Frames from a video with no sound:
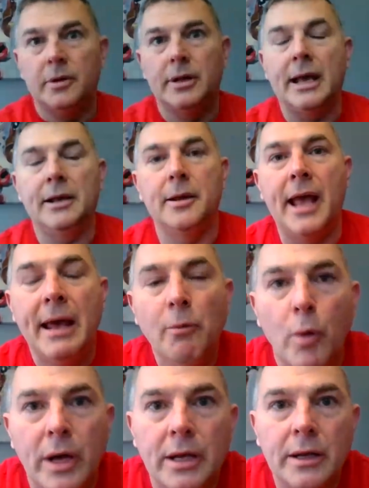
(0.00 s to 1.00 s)
that
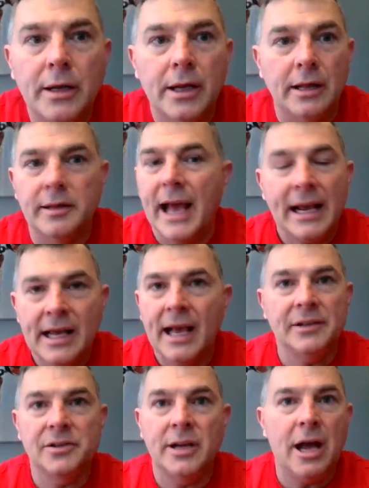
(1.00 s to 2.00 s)
headwind. That
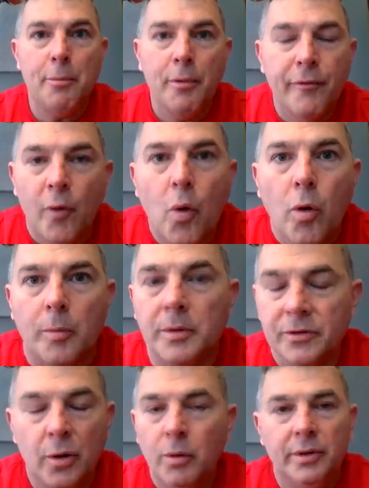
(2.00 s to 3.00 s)
guy's going to outperform.
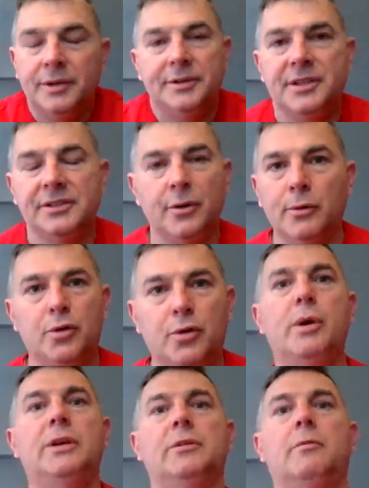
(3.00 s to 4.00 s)
There's no there's just no
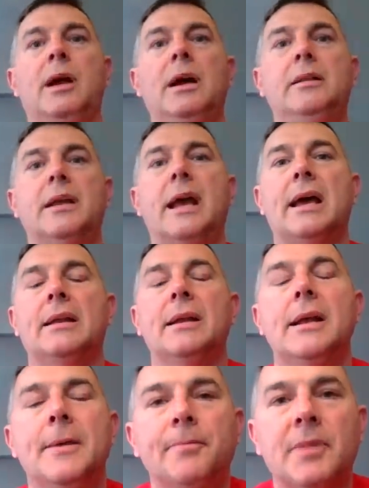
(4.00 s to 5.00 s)
two ways around that.
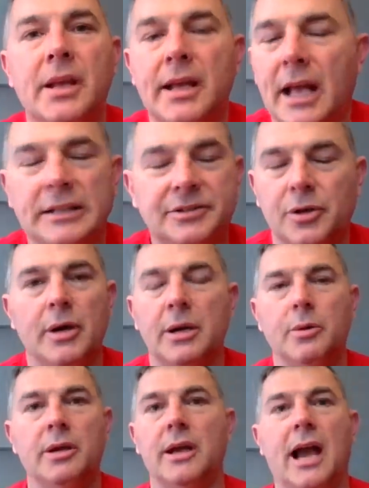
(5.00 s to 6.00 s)
And so
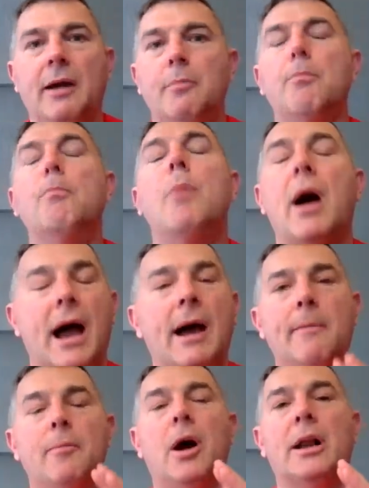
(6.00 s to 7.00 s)
anyway, I'm,
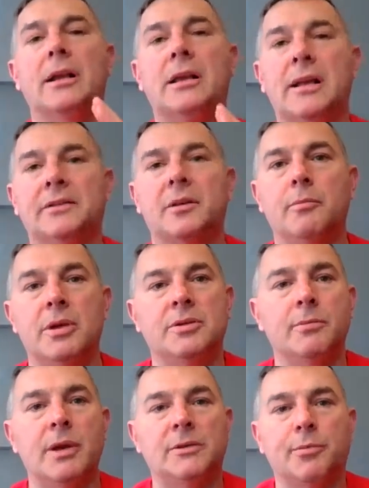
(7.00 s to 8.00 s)
I'm not against
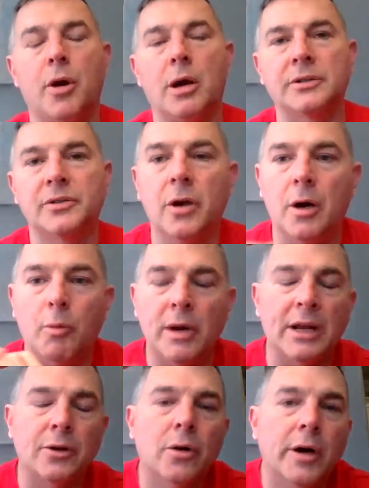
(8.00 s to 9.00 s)
commission-based products at all.
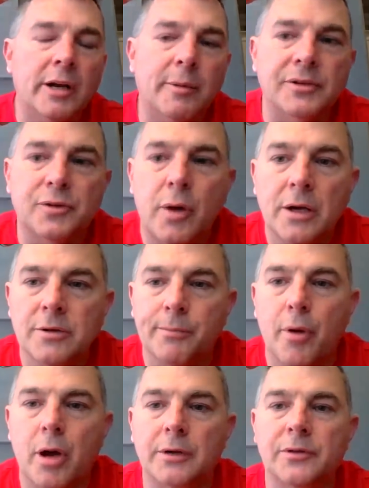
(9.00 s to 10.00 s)
What I don't like about
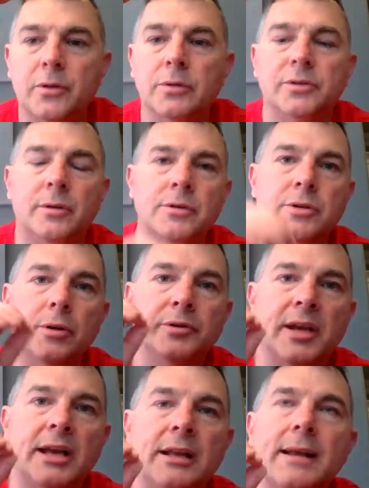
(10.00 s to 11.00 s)
structured products, though, Sergio,
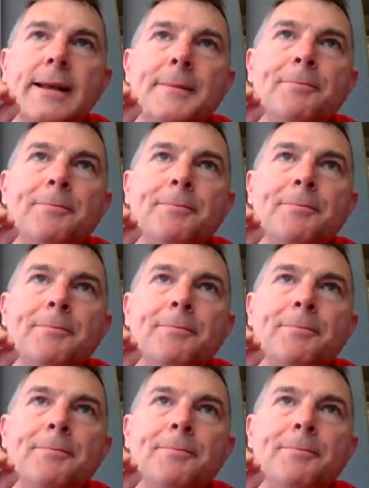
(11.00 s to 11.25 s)
is that